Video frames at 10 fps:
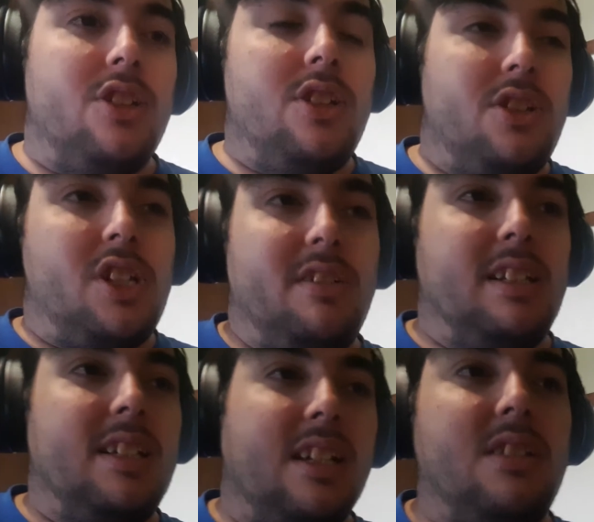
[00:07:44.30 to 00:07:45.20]

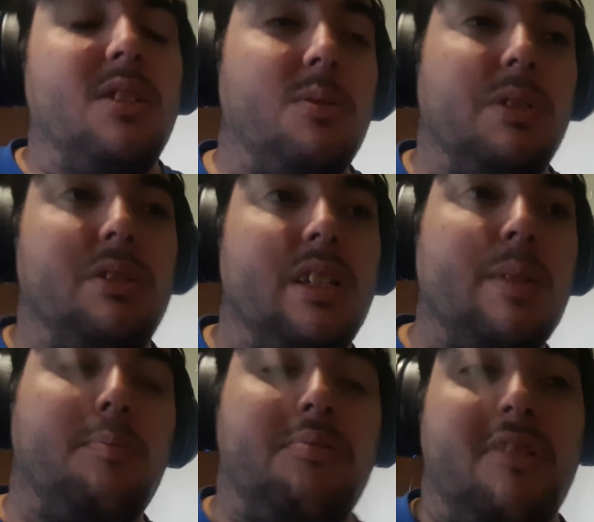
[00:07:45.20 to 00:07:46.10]
Sherilyn Kenyon's world
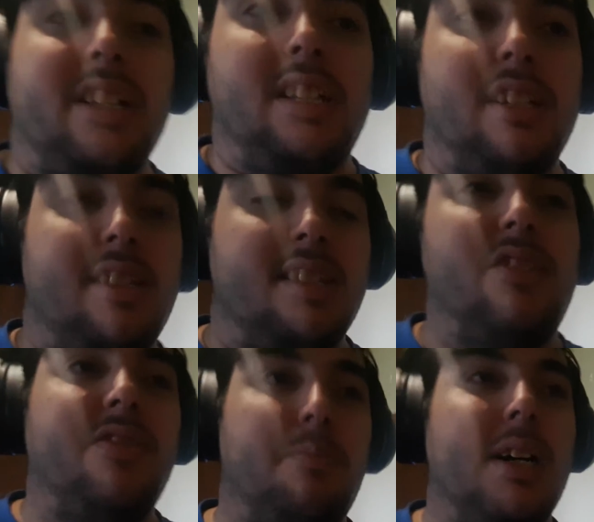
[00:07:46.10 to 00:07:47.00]
is breaking
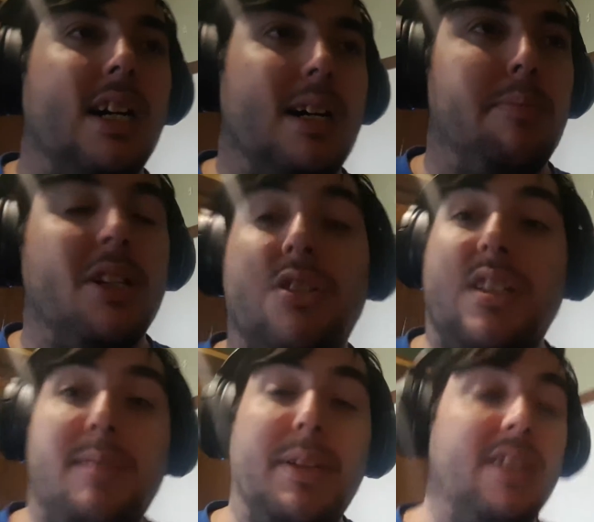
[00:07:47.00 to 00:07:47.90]
itself apart because
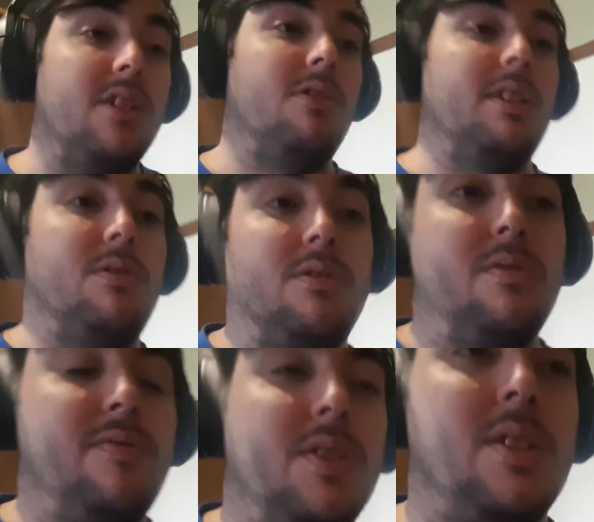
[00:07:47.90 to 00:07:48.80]
it's been going
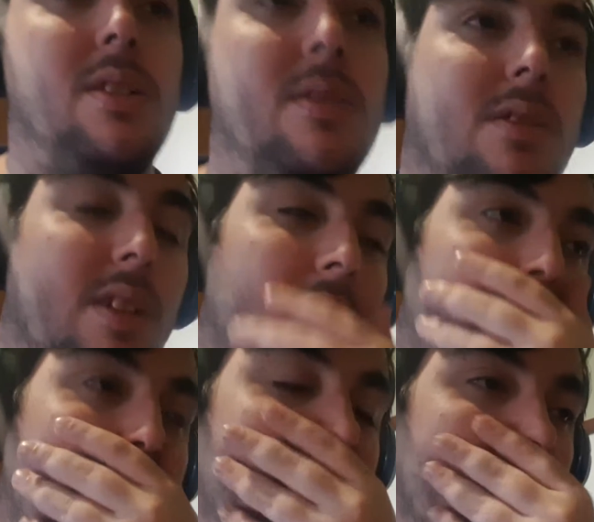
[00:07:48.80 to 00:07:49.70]
on for so long. And
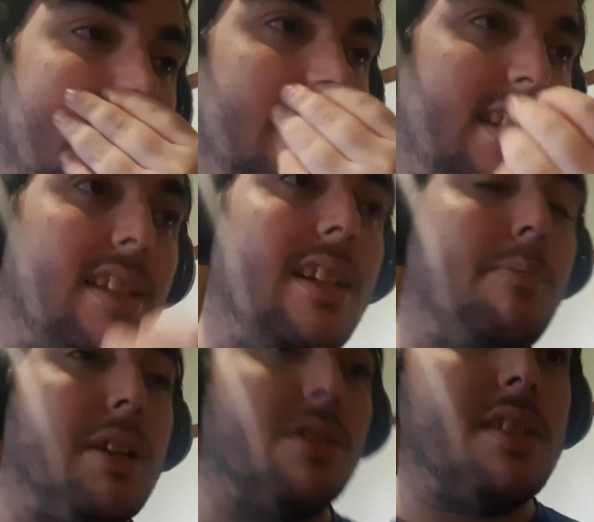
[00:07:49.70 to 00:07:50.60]
I hate saying that
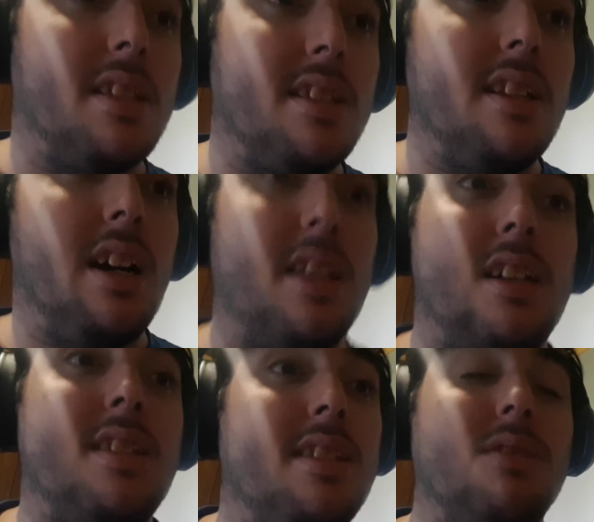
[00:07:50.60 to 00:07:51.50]
because I
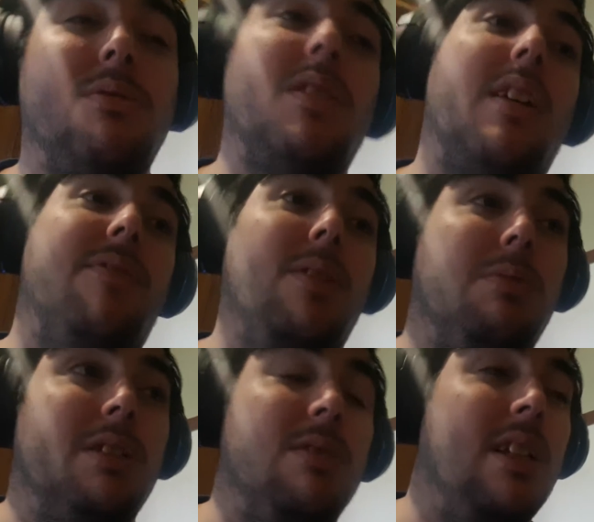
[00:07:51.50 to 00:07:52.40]
still love the
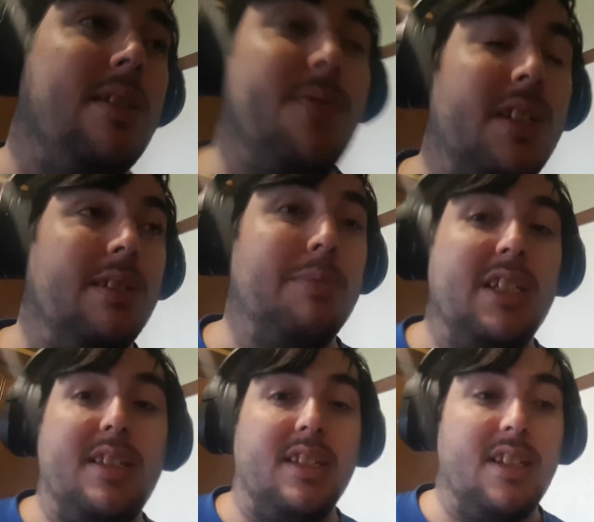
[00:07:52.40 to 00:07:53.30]
world. It's friggin'
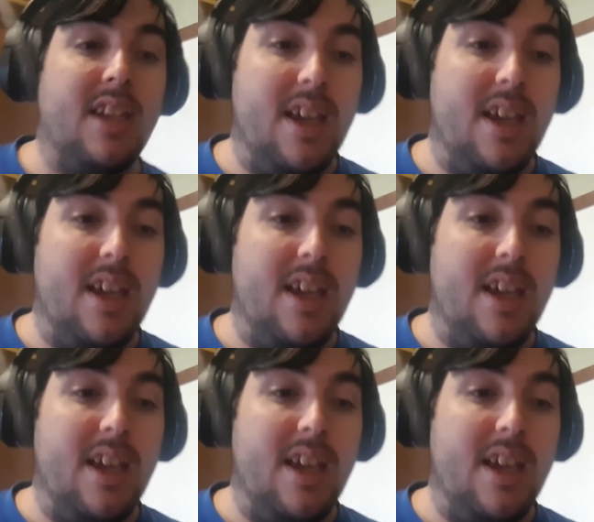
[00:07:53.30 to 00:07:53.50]
amazing.